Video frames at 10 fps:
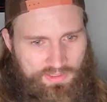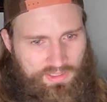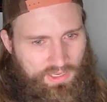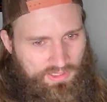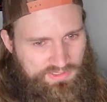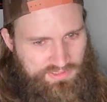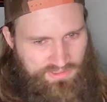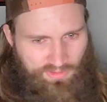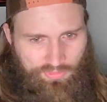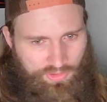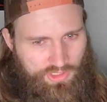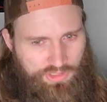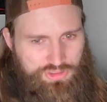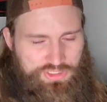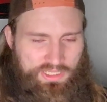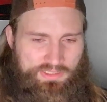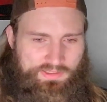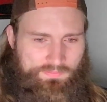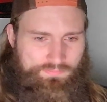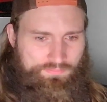I still don't understand
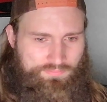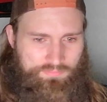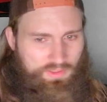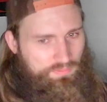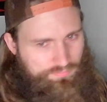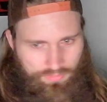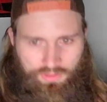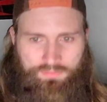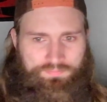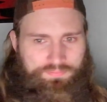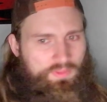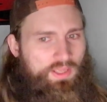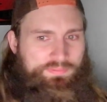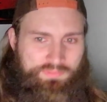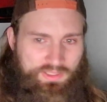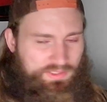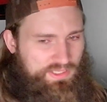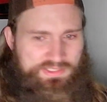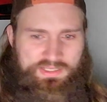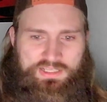it, but I, I
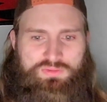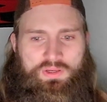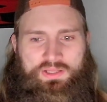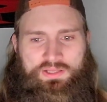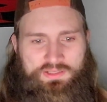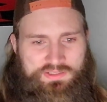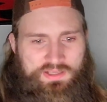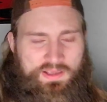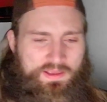guess it is what it is.